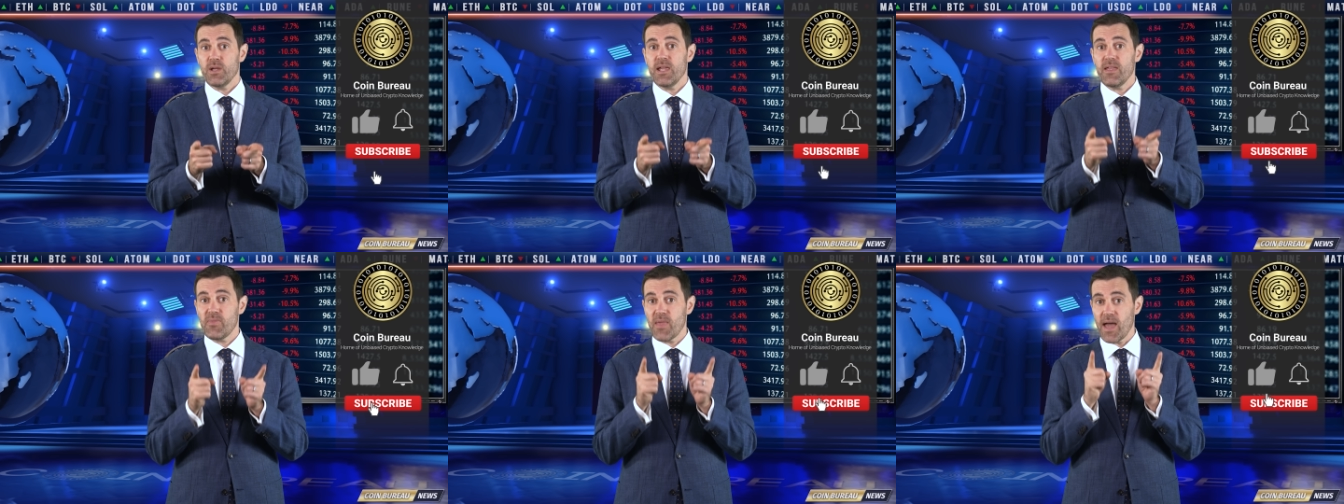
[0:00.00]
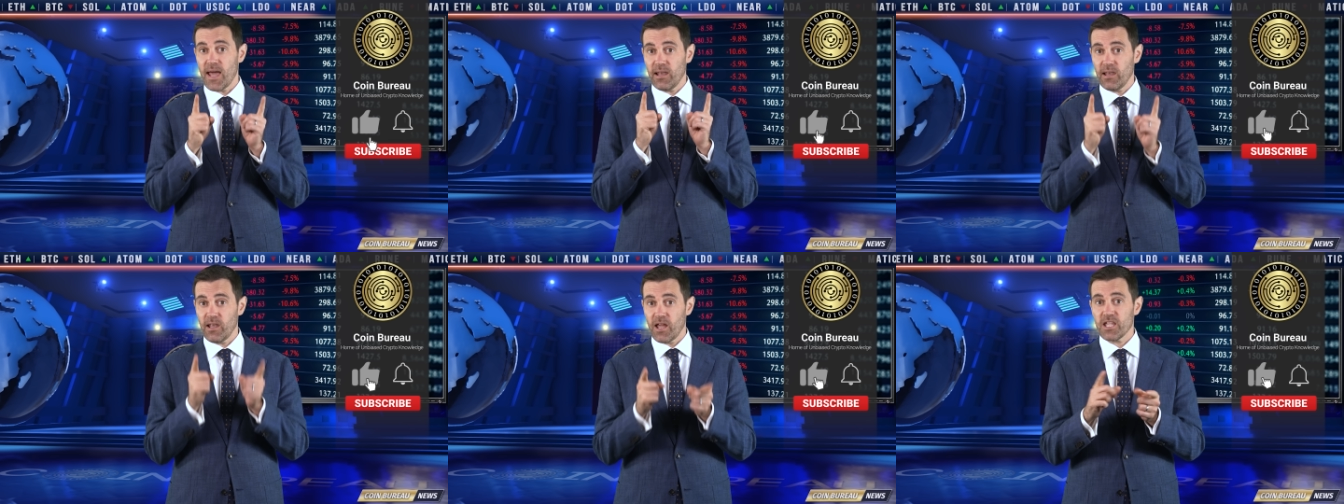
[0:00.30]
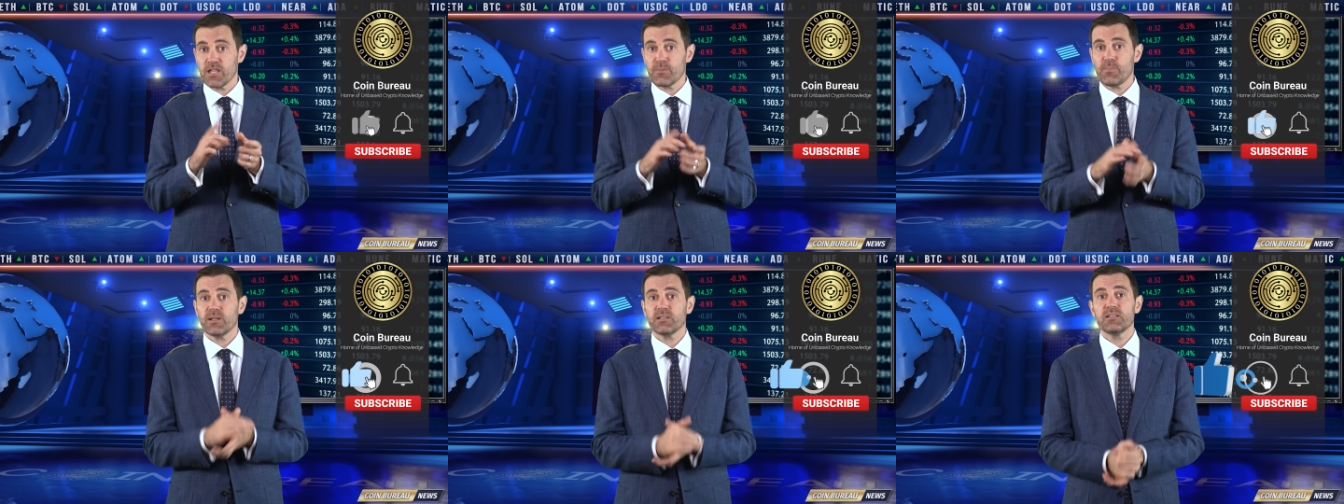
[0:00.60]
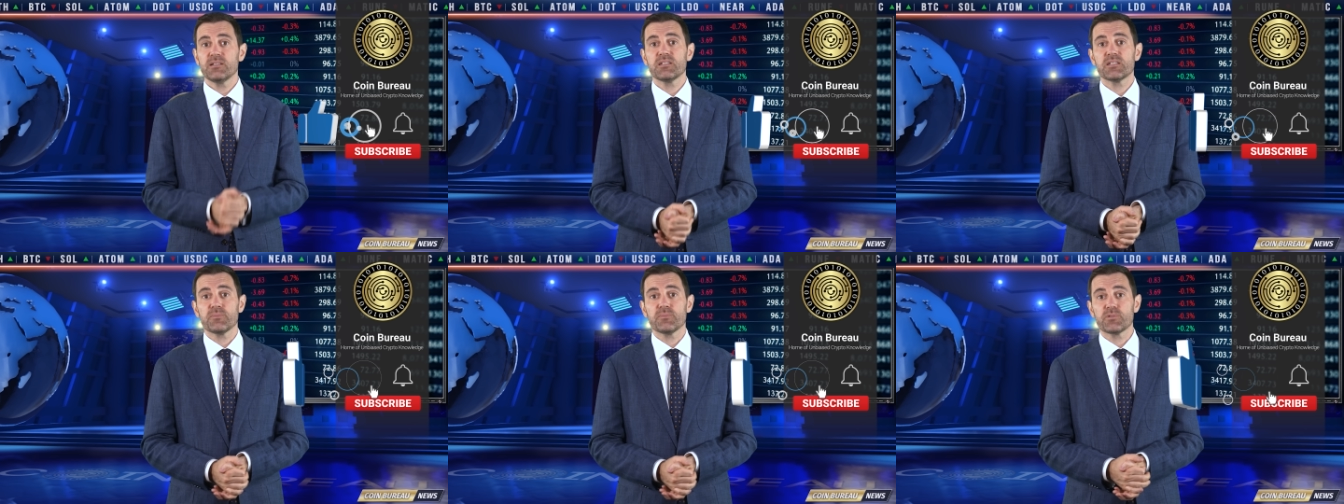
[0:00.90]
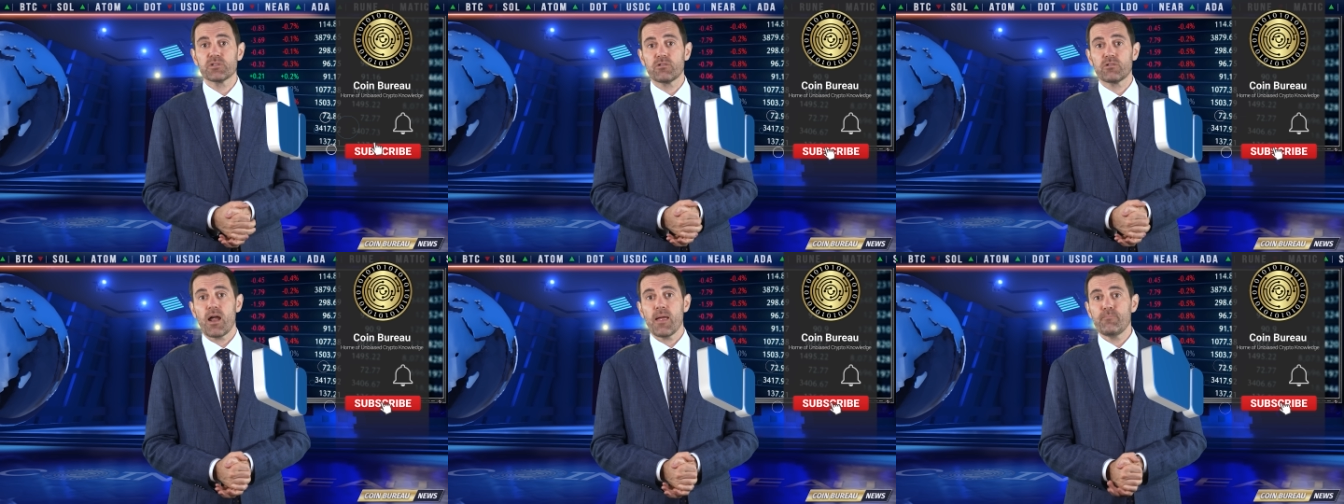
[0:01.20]
Hit that like button,
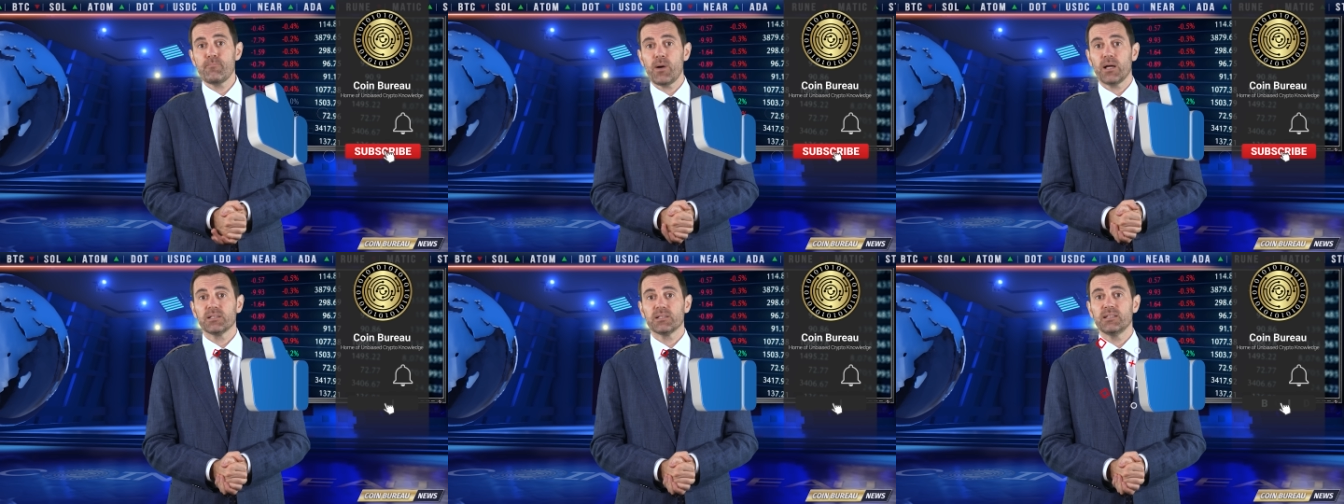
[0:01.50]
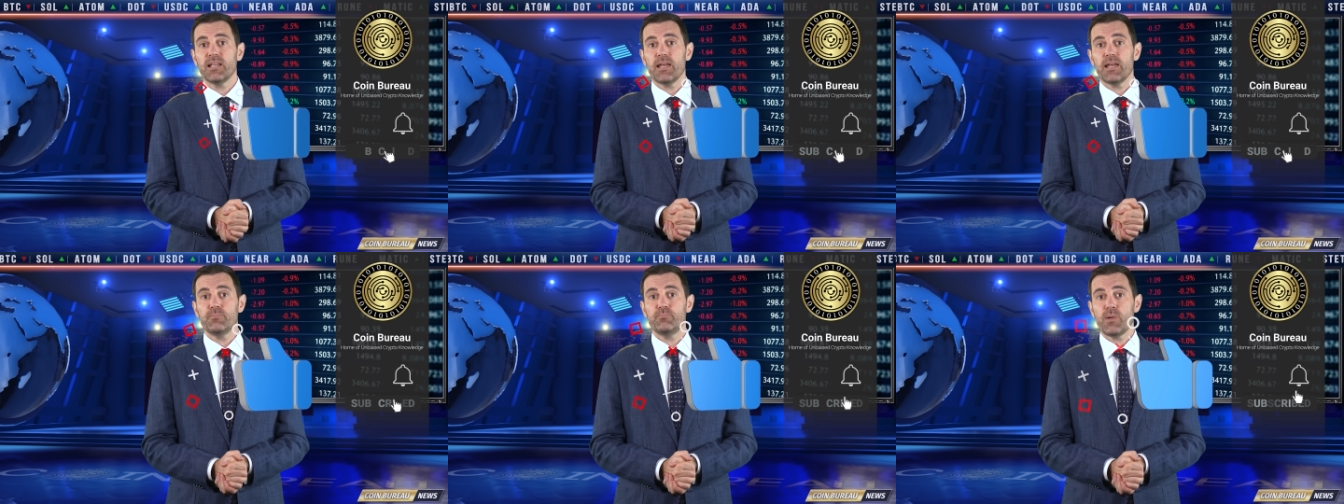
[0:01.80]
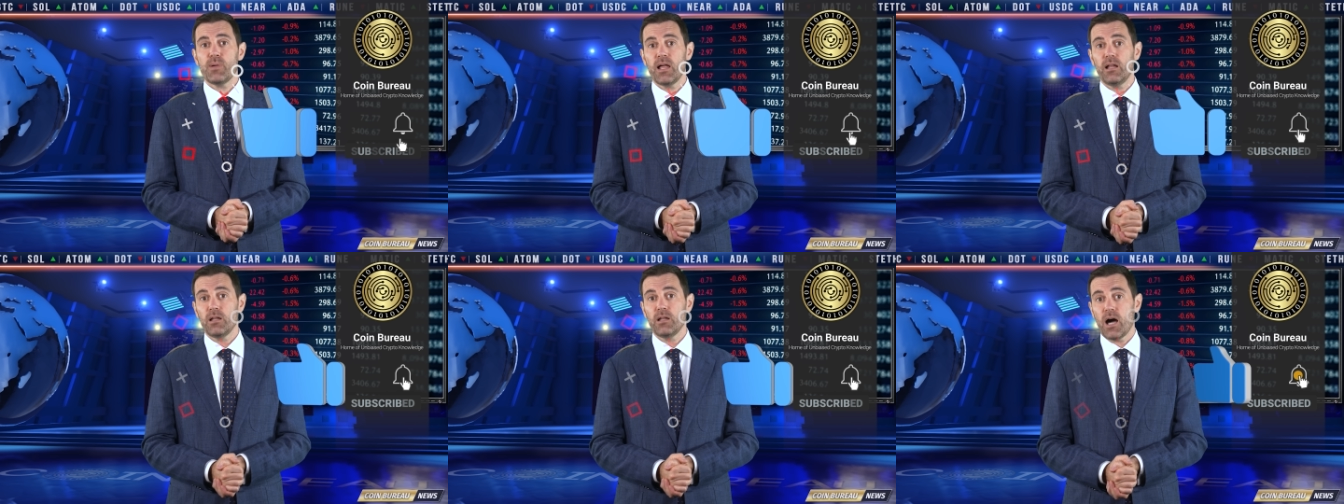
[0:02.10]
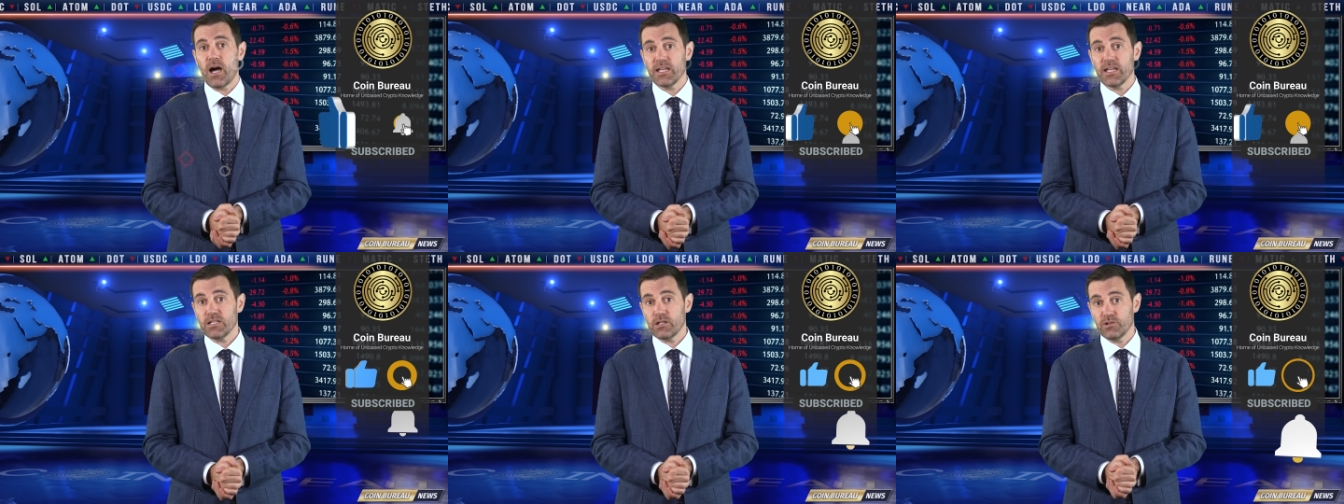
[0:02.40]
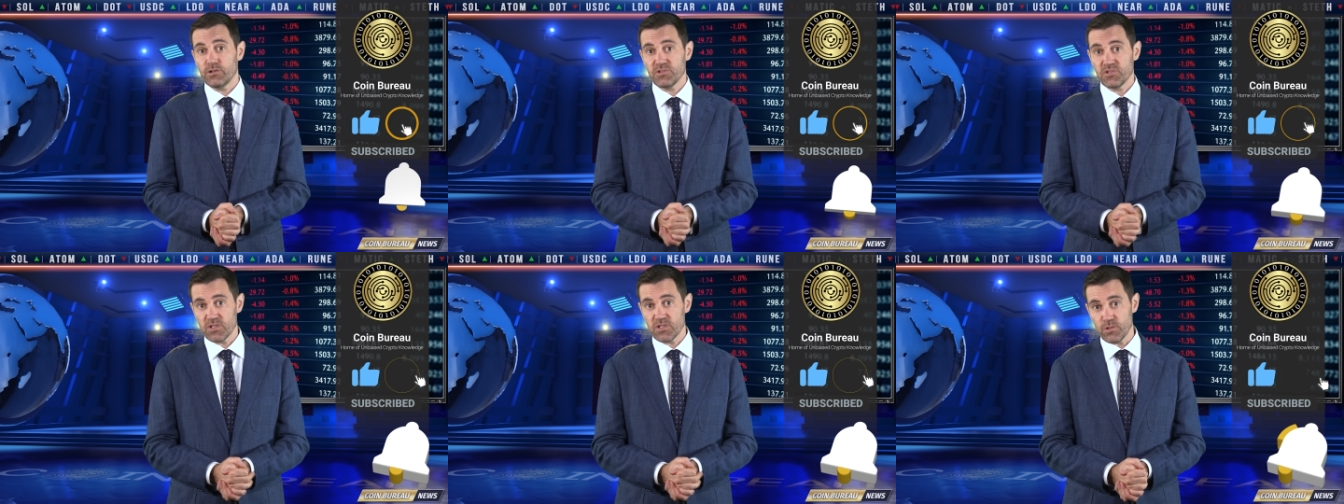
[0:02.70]
subscribe button, and bell
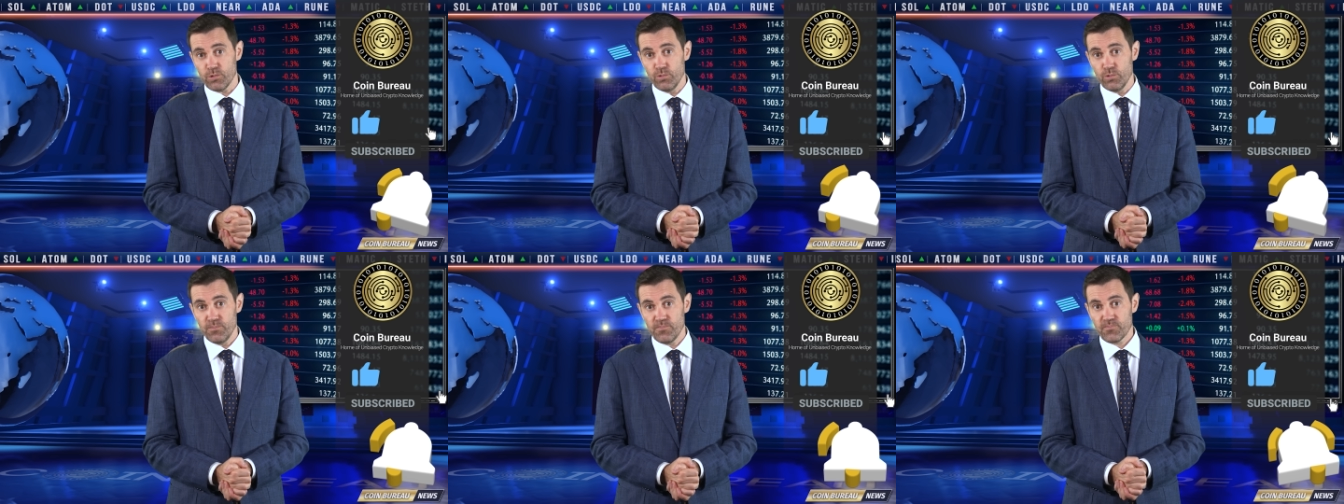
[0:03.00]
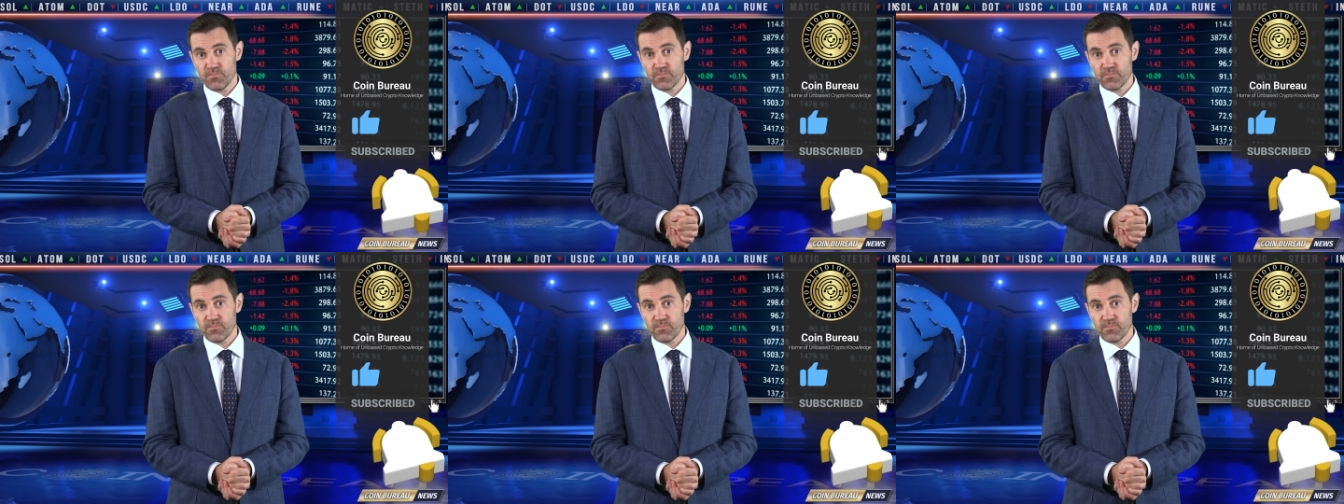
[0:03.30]
icon too.